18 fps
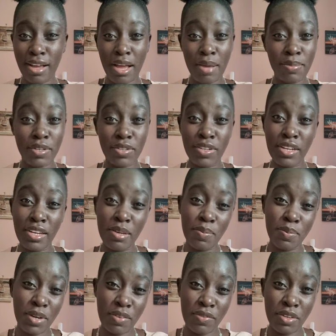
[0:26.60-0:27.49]
I'm a
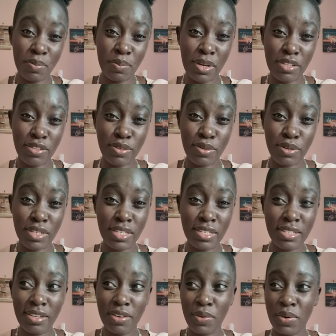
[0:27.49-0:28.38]
really private
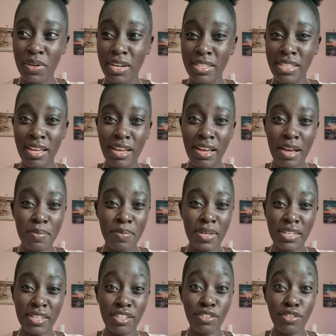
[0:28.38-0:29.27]
person, or rather,
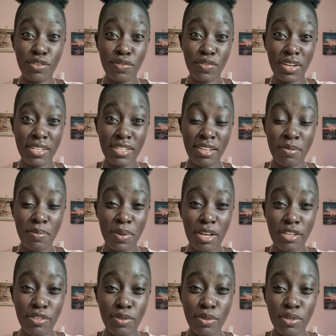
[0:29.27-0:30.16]
I'm an introverted
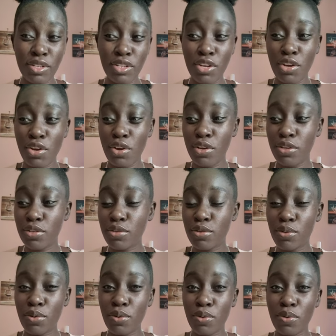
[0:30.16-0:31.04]
person.
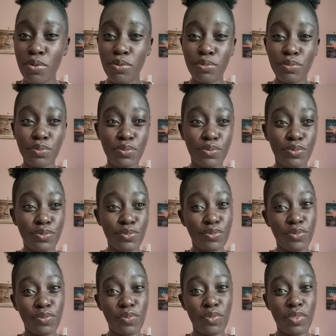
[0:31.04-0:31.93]
So,
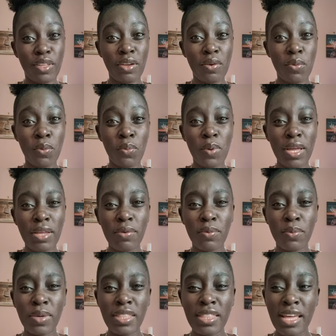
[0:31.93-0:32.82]

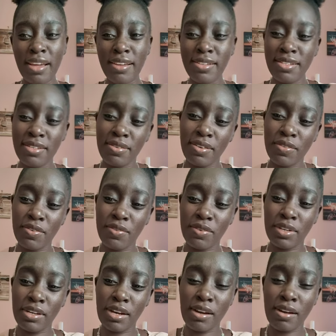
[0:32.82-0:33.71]
with that
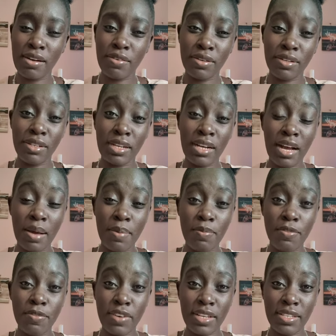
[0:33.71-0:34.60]
uh,
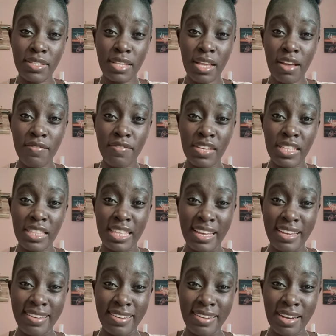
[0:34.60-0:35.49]
cup first having
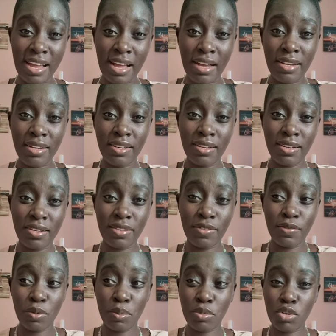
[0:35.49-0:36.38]
the crack
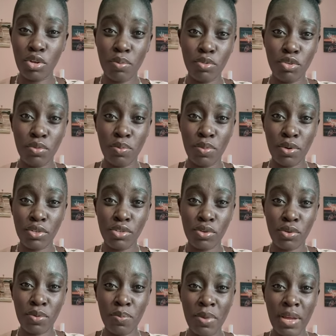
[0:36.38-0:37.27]
from top to
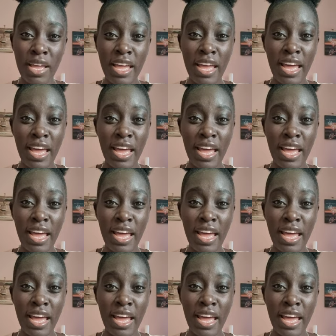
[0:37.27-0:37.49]
bottom,